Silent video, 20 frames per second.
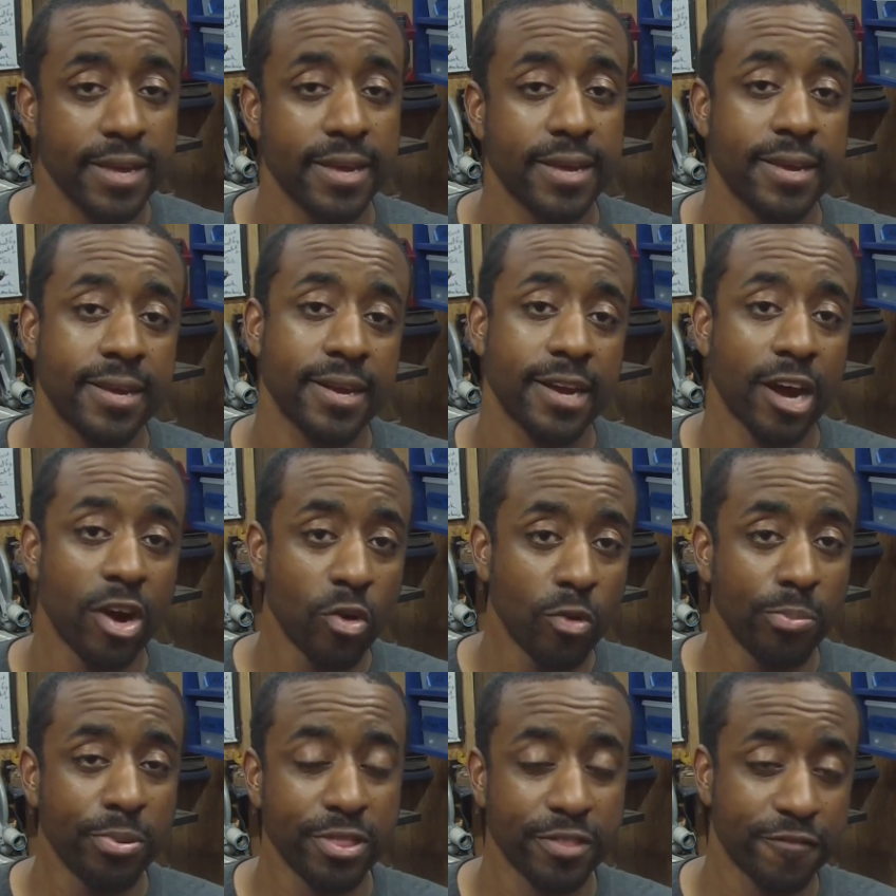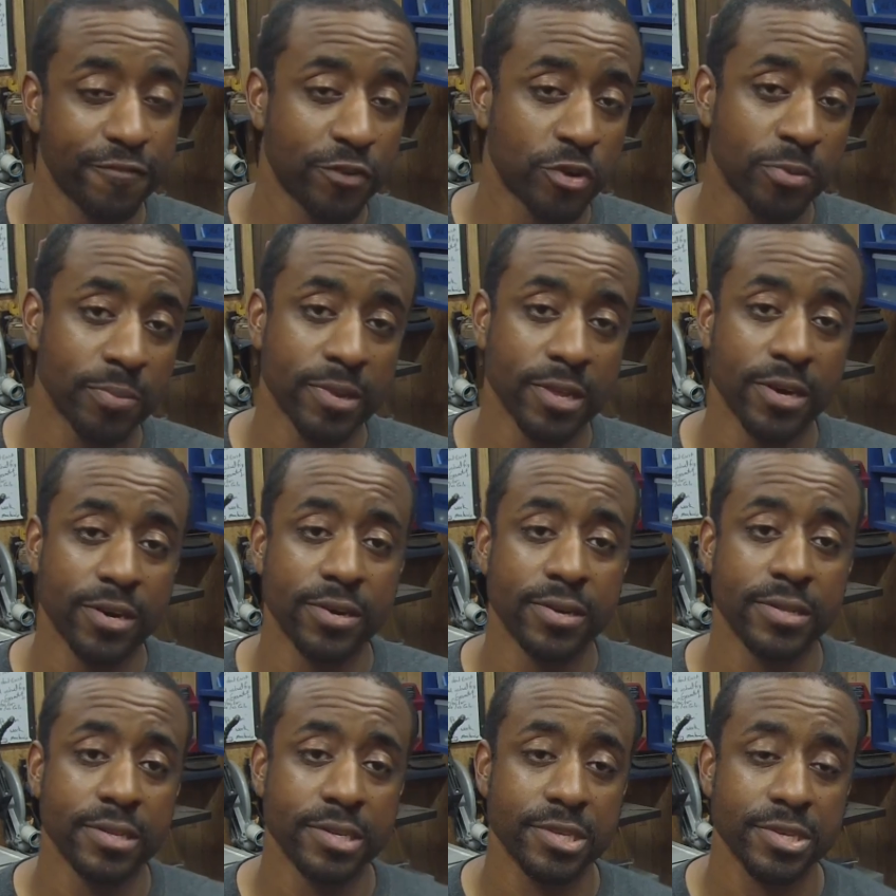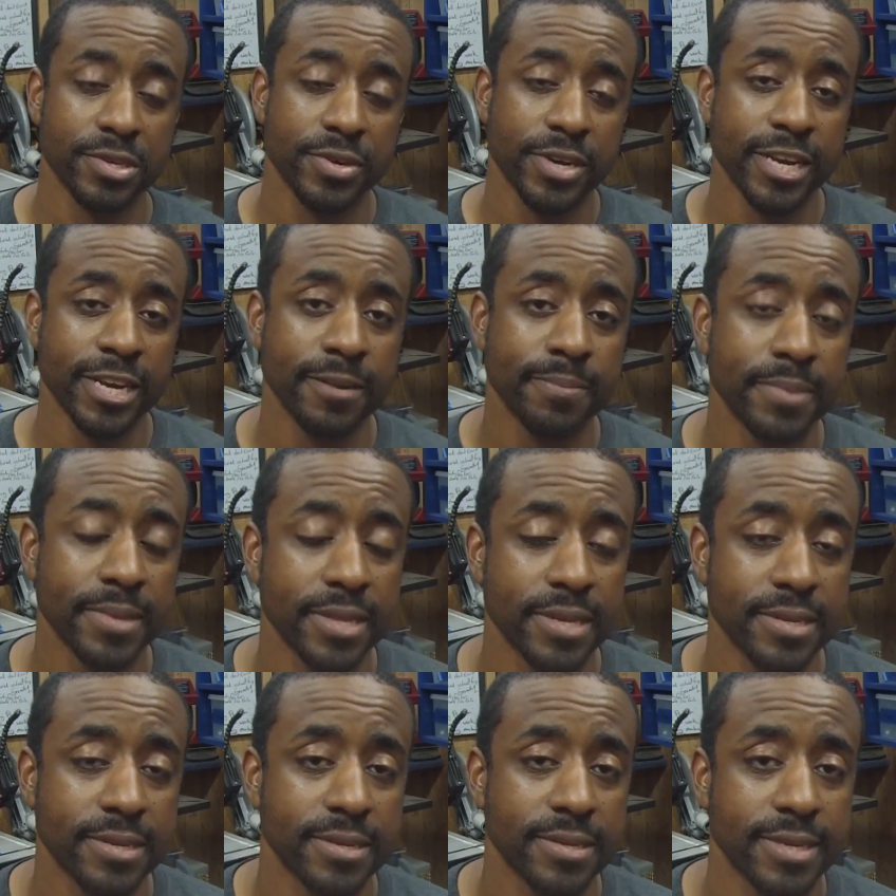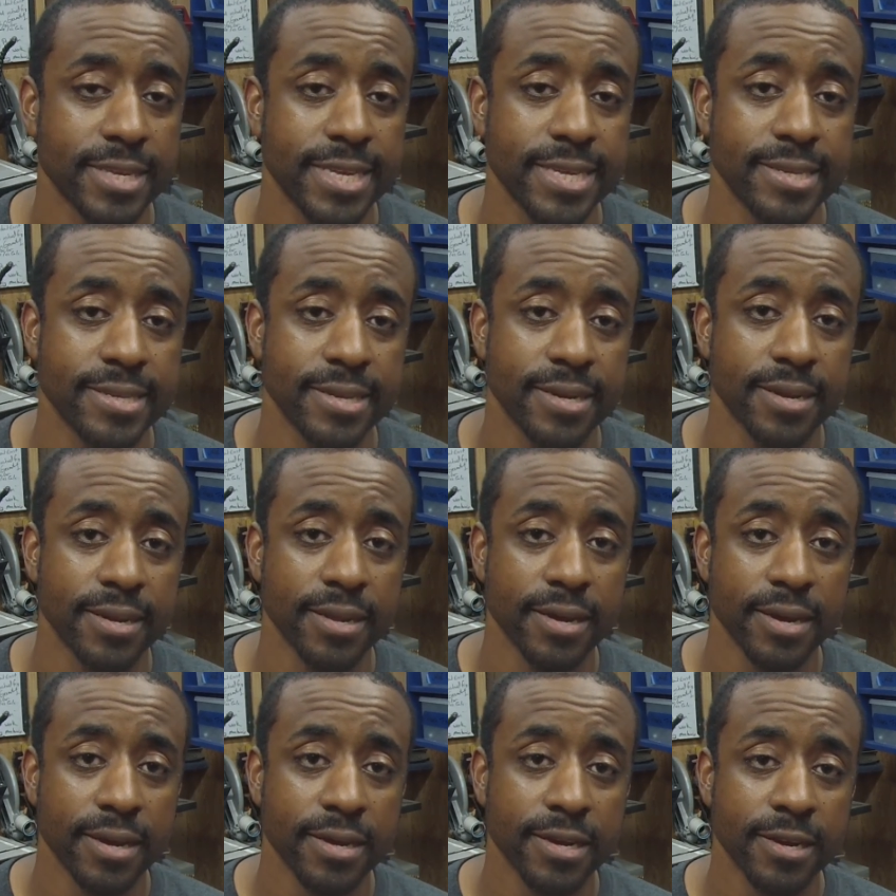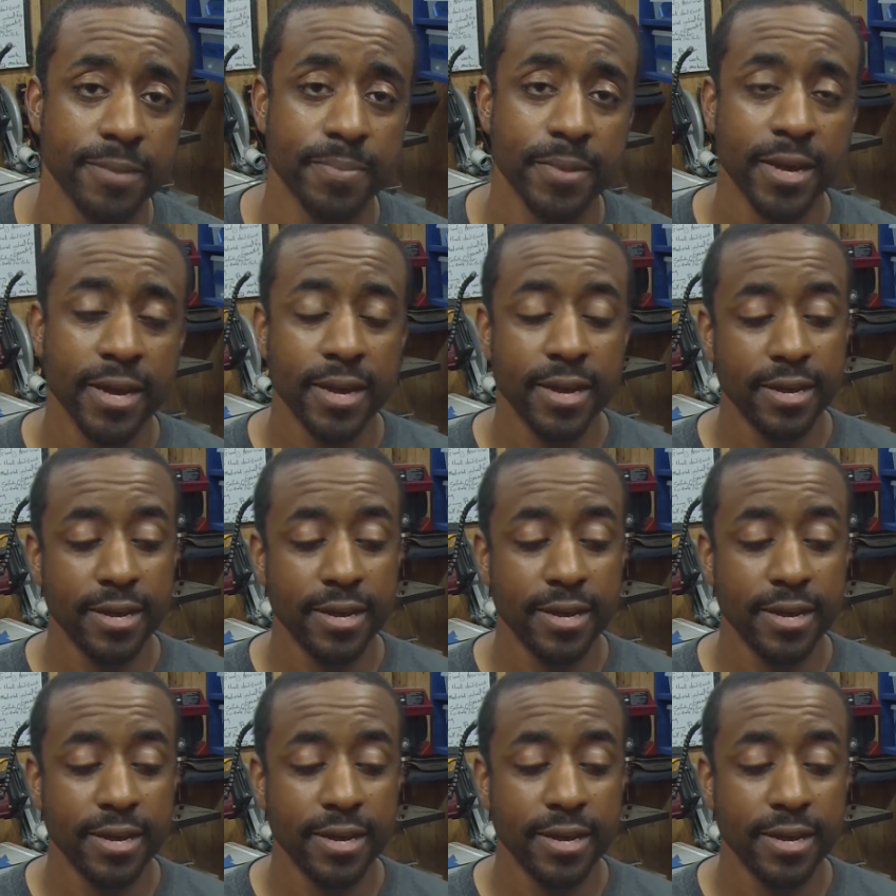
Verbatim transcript: And I will put the formula on the screen, but this is easy to look up.